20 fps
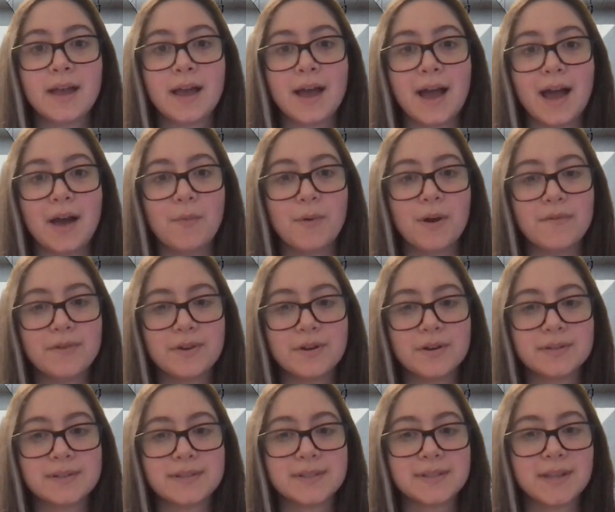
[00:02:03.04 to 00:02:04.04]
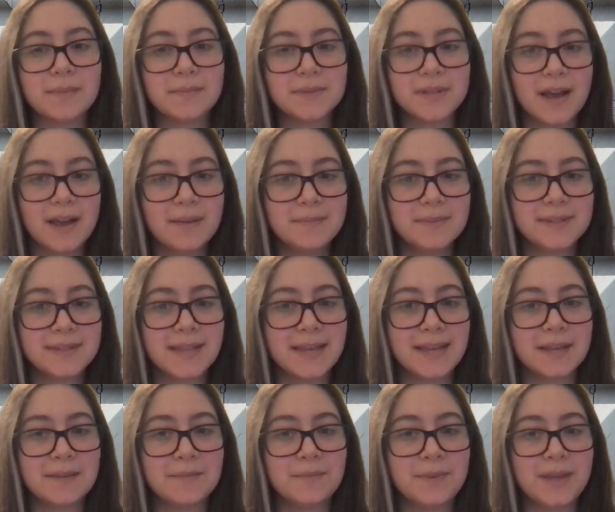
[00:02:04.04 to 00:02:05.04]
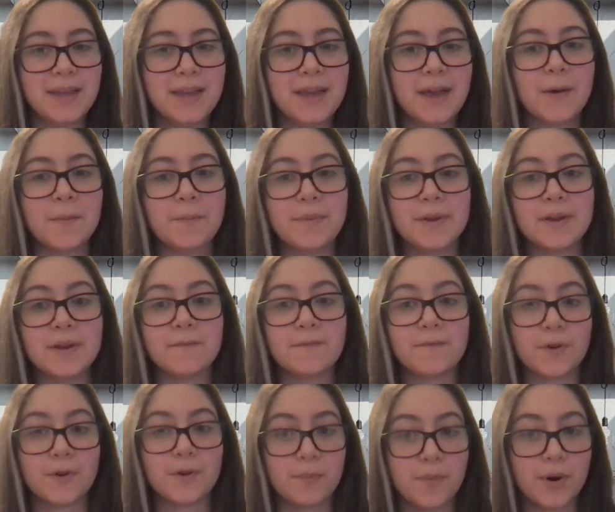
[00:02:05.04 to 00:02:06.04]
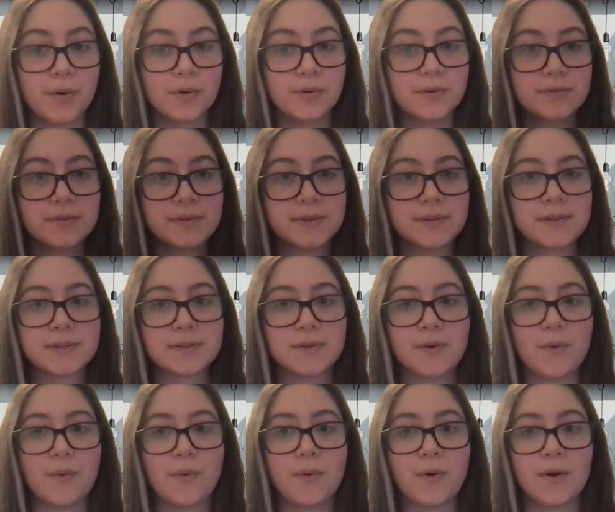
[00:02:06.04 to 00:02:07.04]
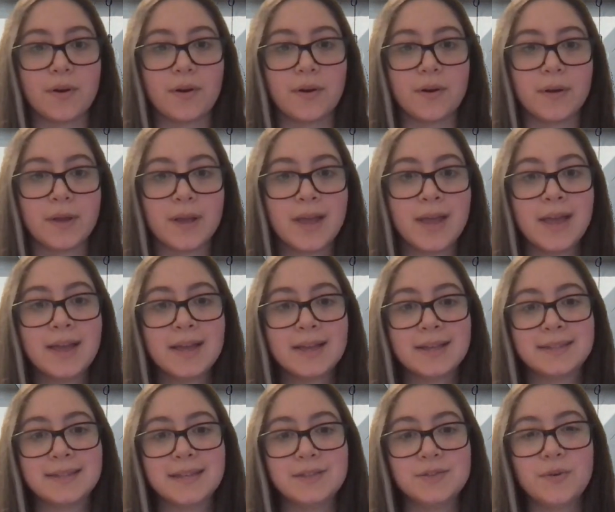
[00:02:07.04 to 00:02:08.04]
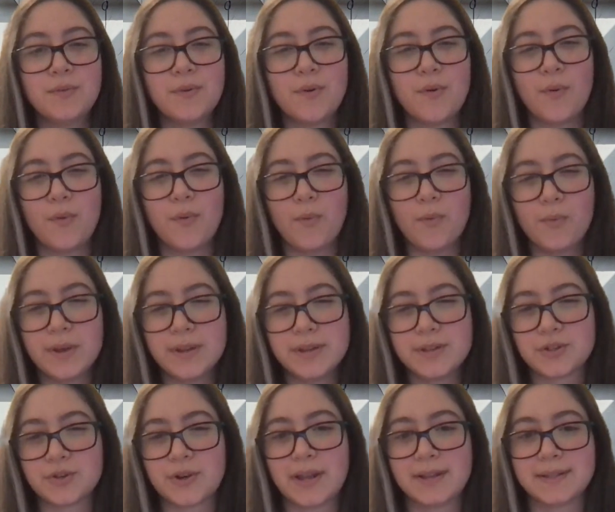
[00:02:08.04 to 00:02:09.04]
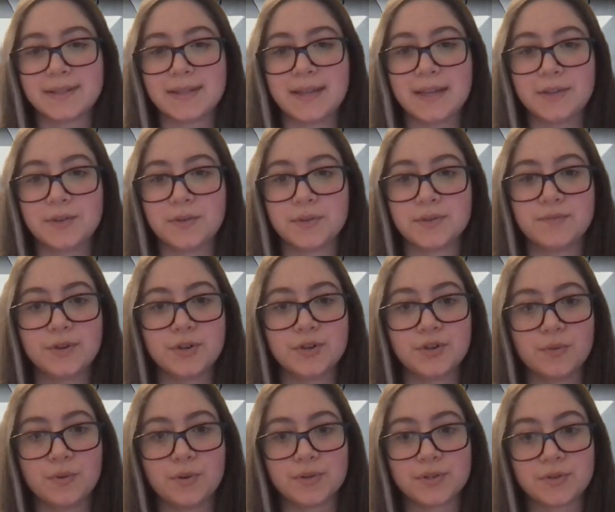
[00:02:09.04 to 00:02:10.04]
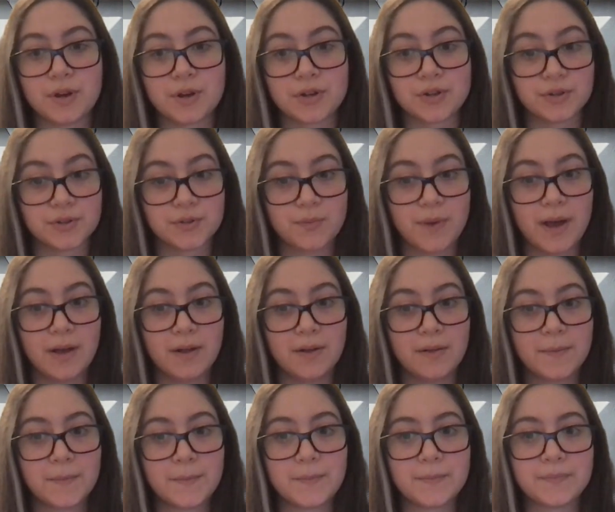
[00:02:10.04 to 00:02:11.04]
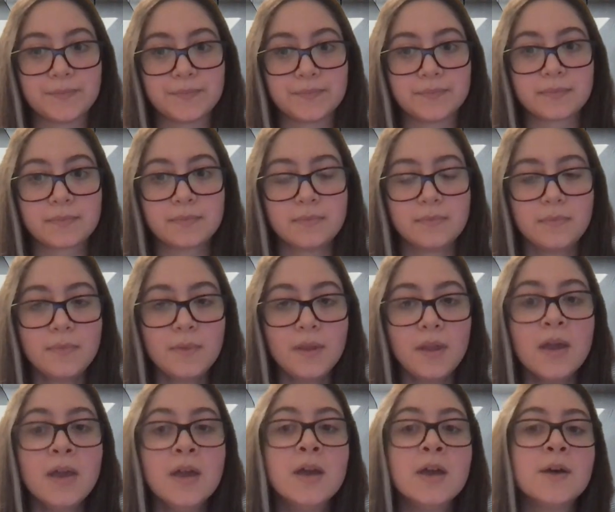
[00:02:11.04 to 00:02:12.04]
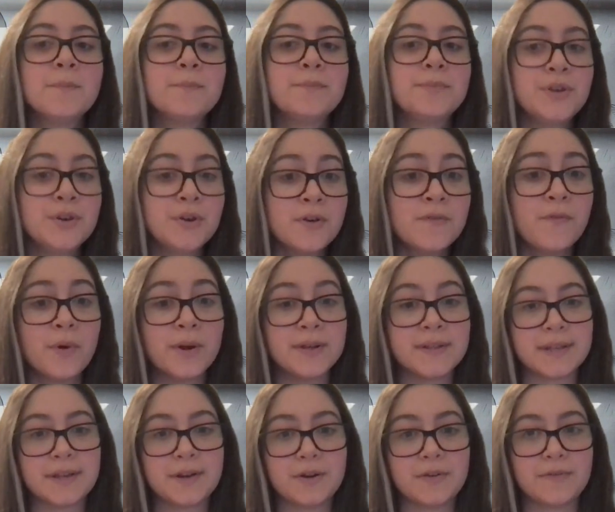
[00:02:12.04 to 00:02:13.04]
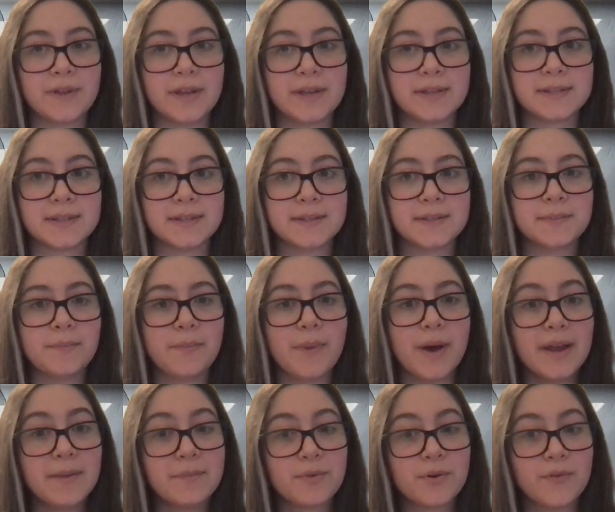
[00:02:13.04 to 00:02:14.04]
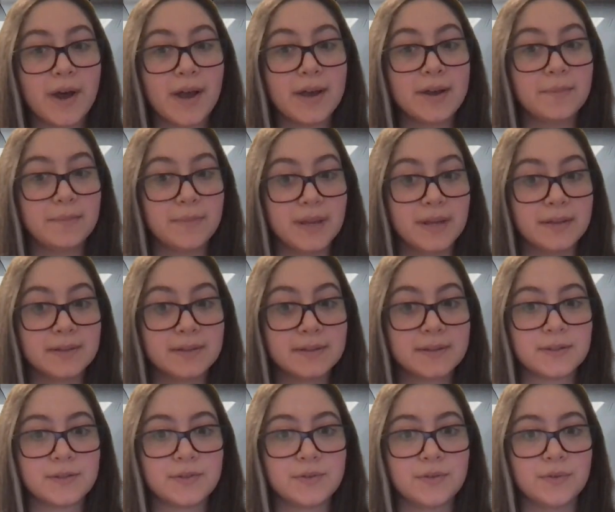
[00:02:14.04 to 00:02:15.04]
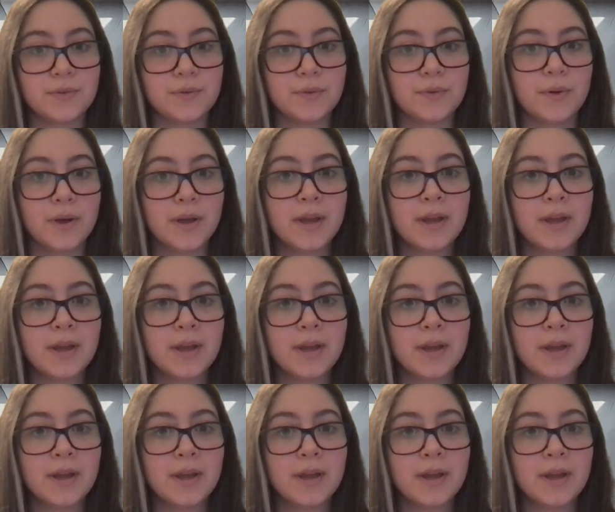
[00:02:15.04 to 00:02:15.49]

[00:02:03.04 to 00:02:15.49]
However, sometimes they can be a bit verbose or they don't always translate those visual structures well. Pure voice interfaces might provide a means to